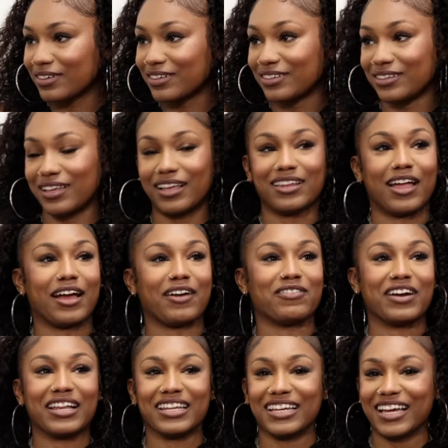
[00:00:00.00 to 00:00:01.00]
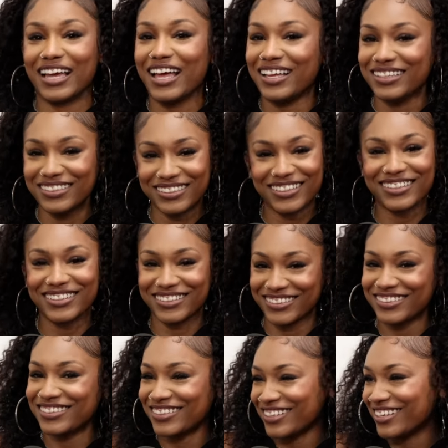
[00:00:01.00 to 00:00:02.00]
like really, stop.
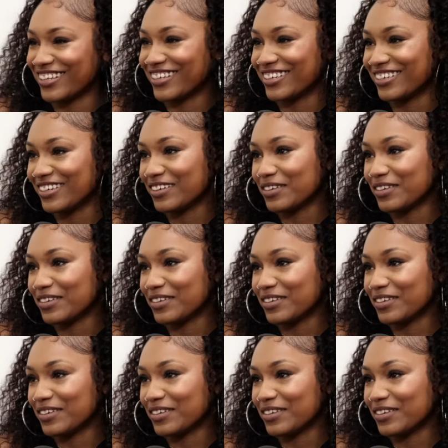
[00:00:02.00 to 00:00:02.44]
Stop it. She